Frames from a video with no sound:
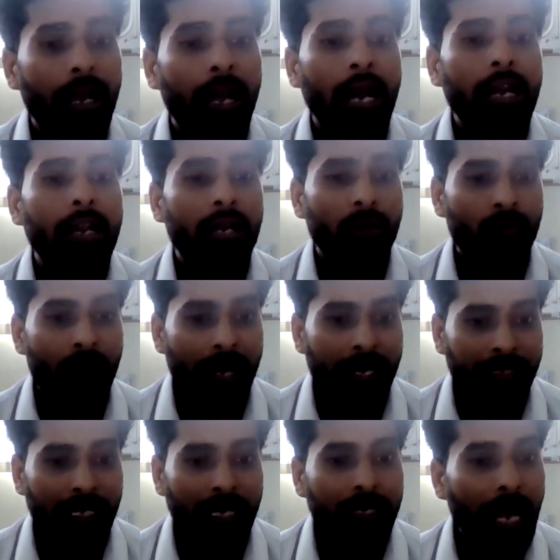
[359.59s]
and
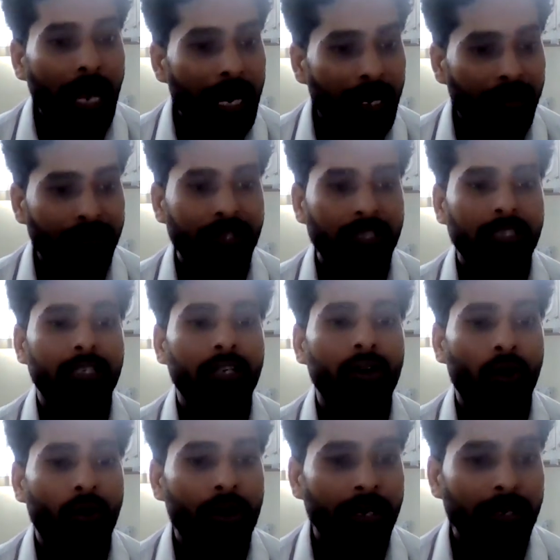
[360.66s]
requiring the dialysis,
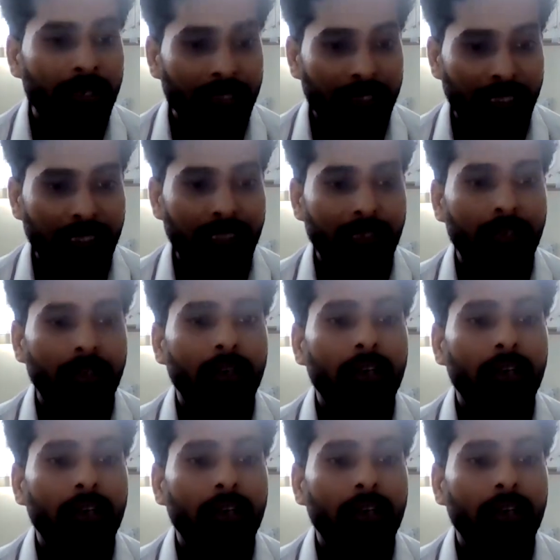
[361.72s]
chronic disease,